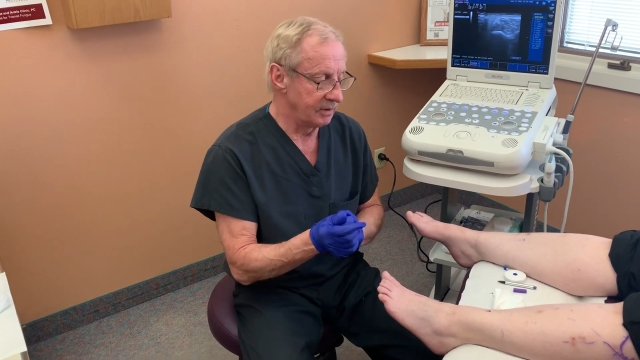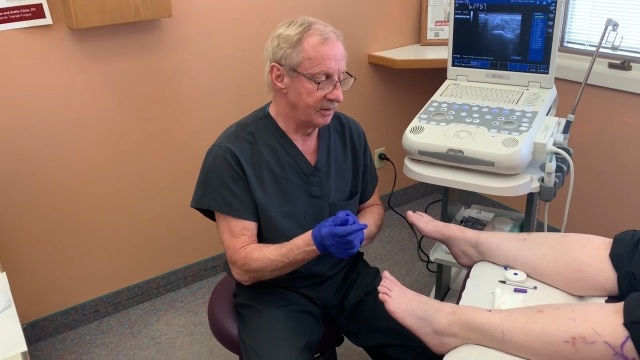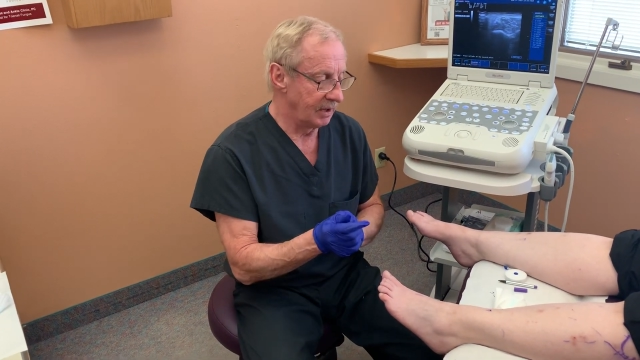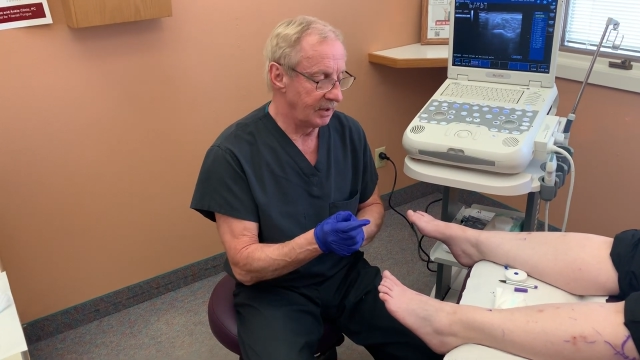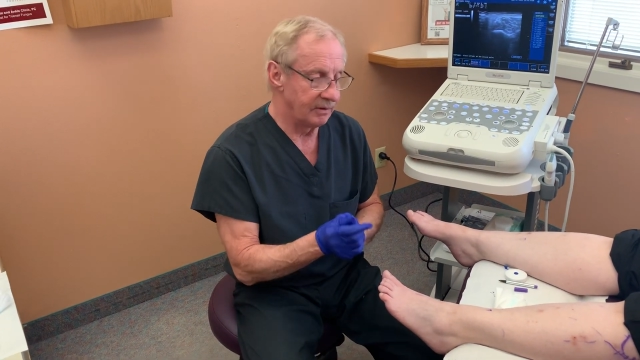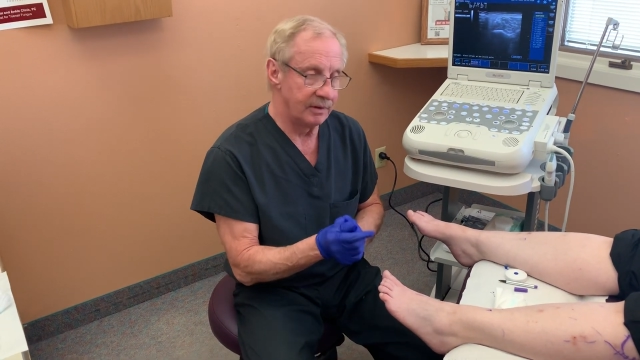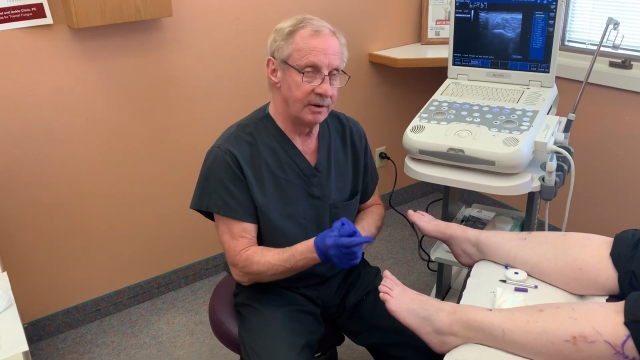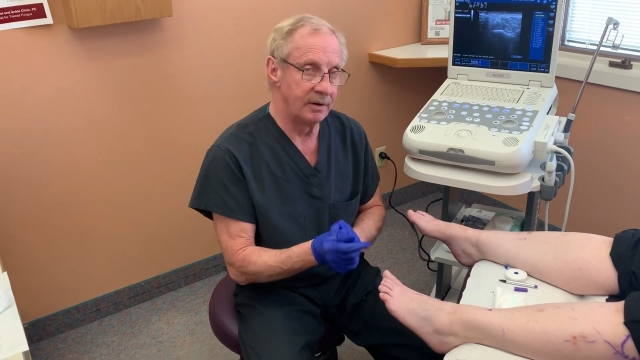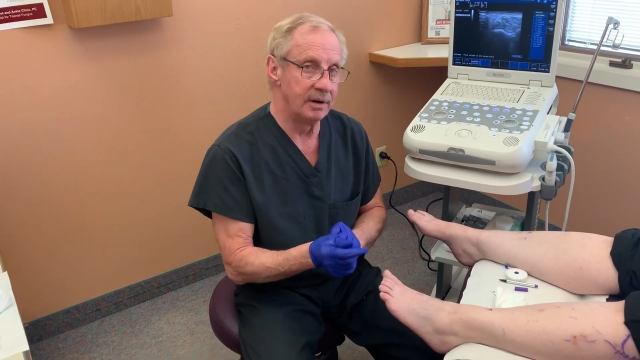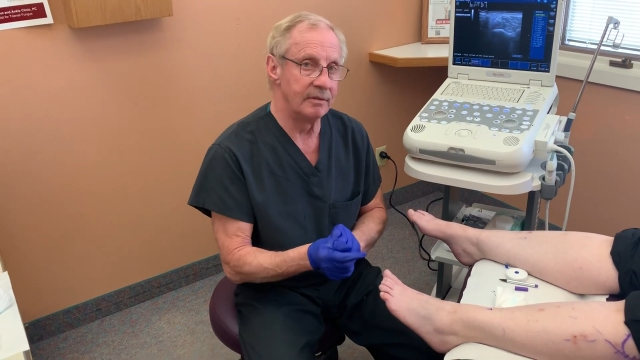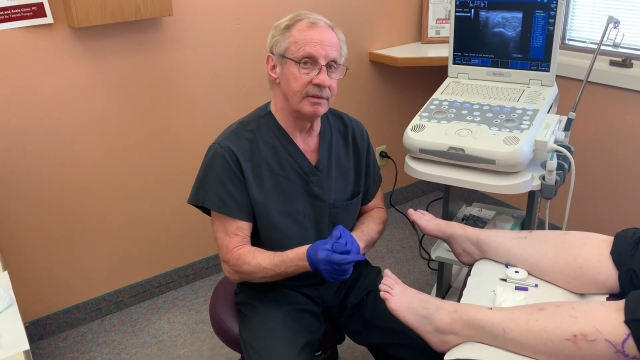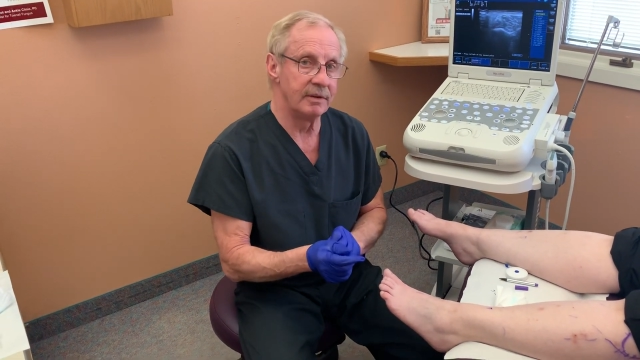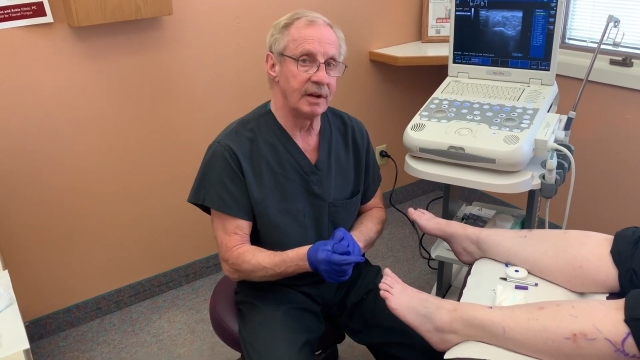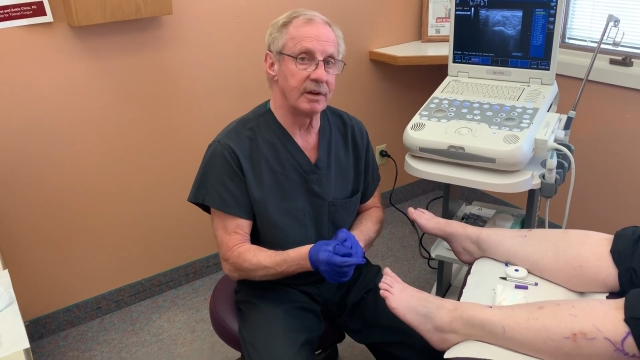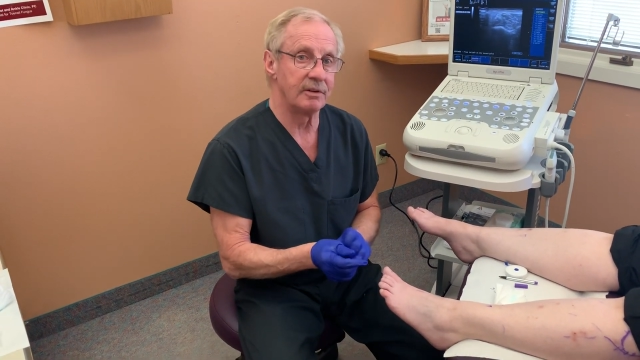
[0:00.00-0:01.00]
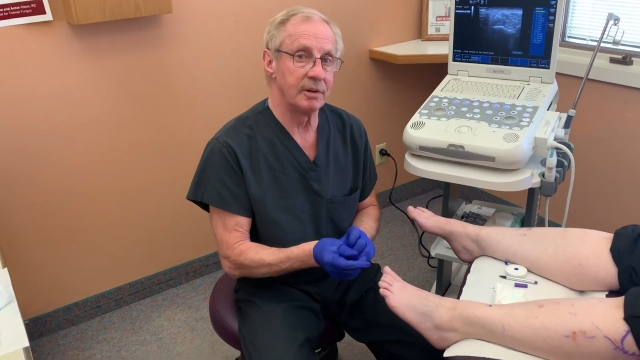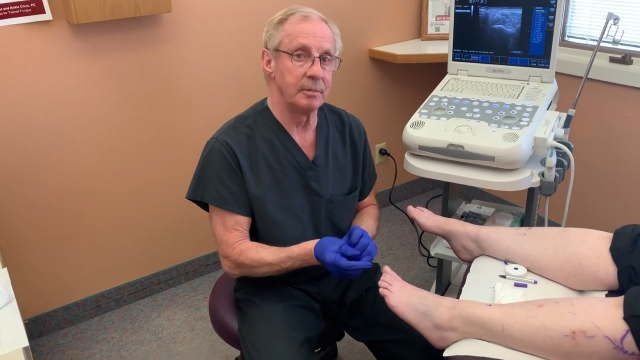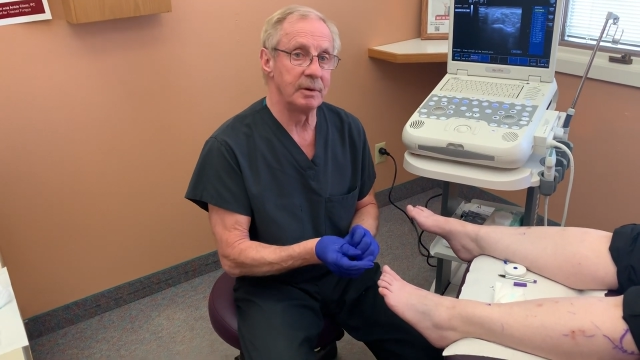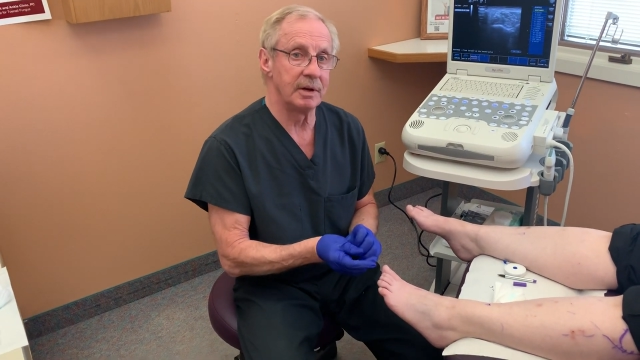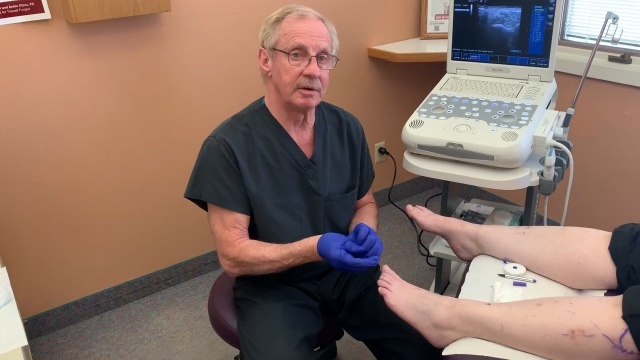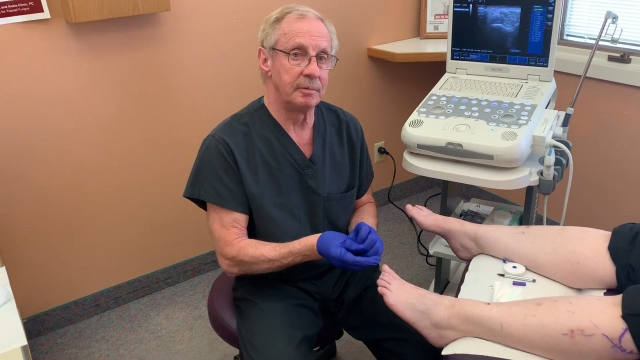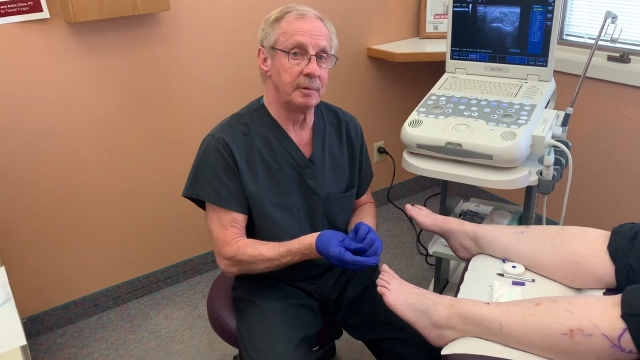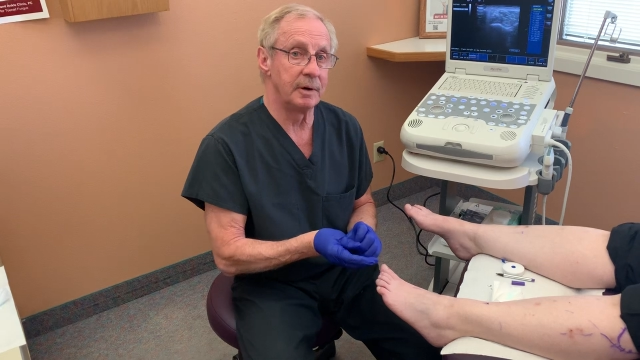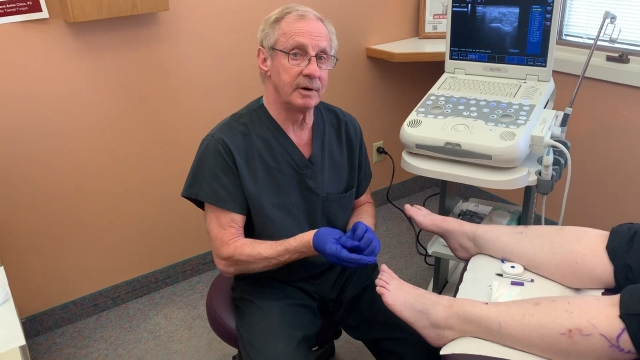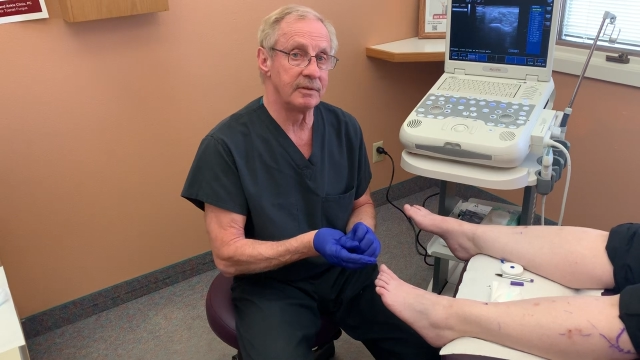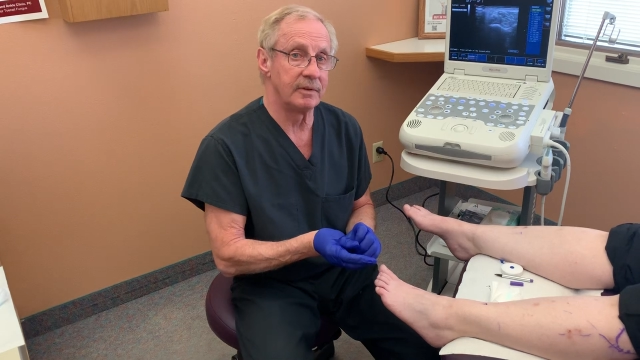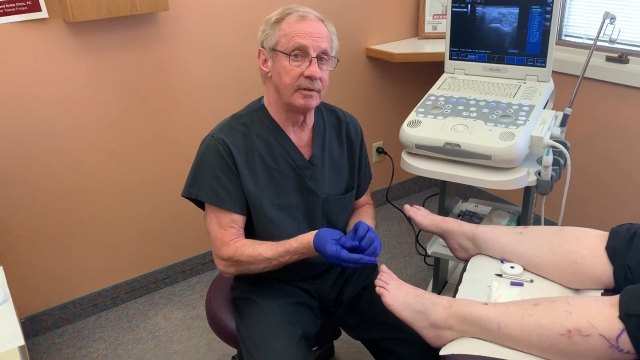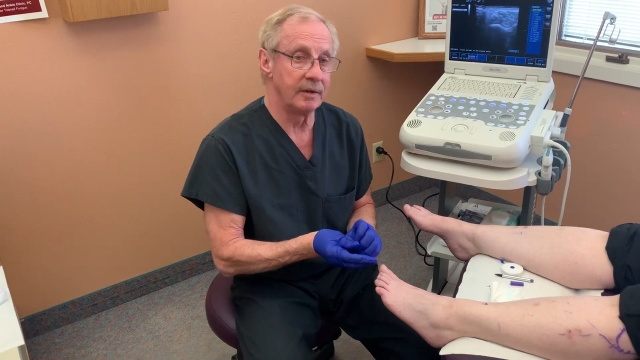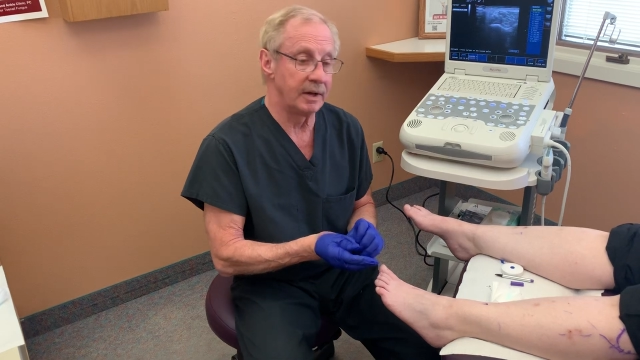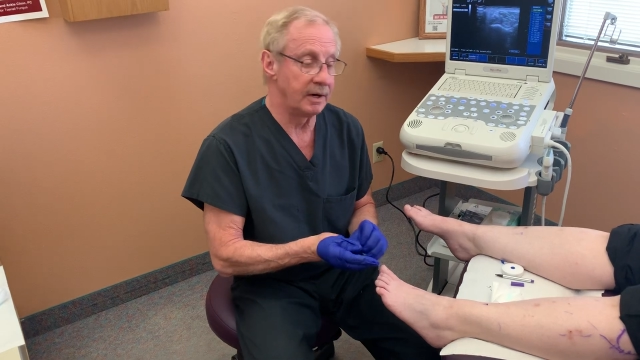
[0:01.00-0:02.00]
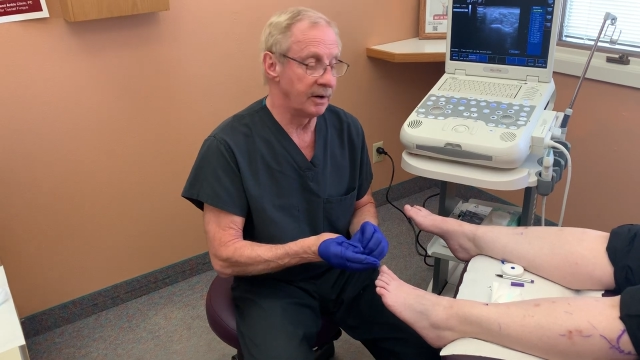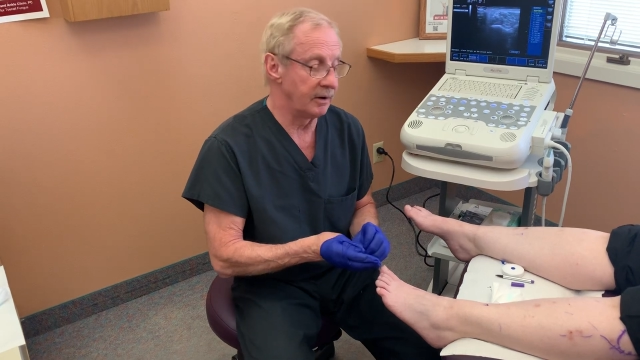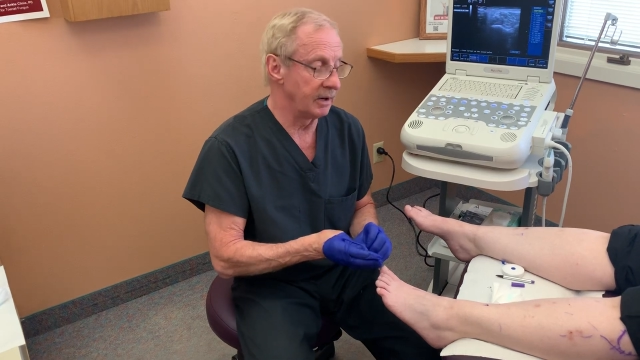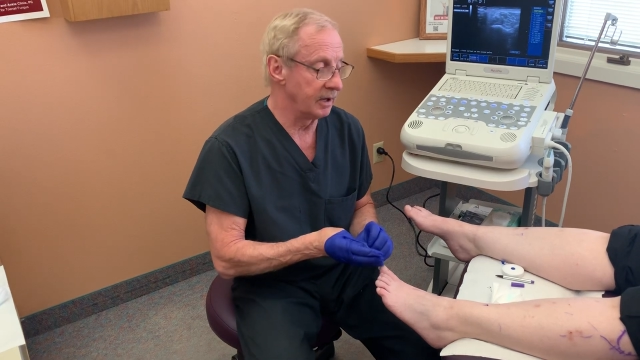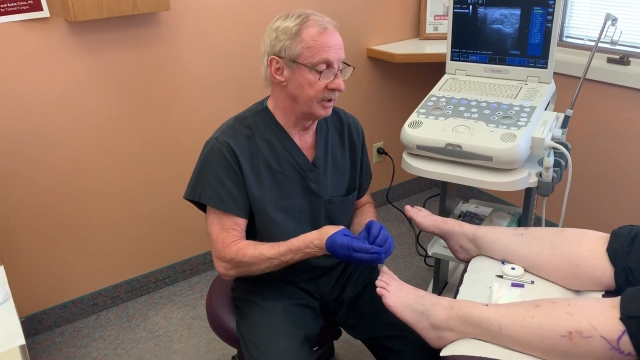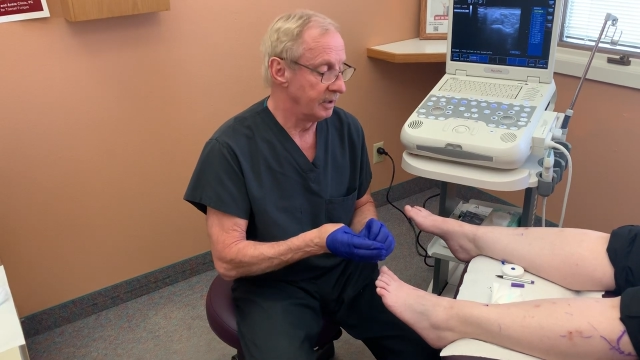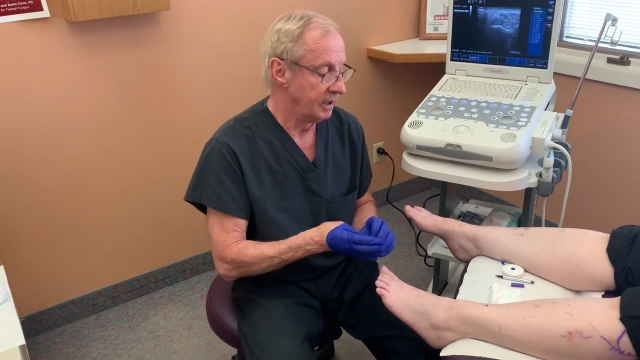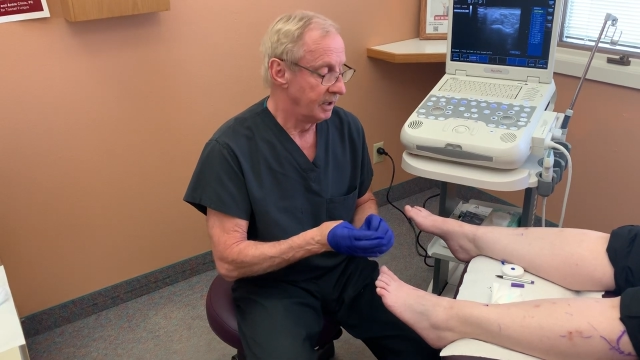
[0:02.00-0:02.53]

that the nerve is actually being compressed in that area.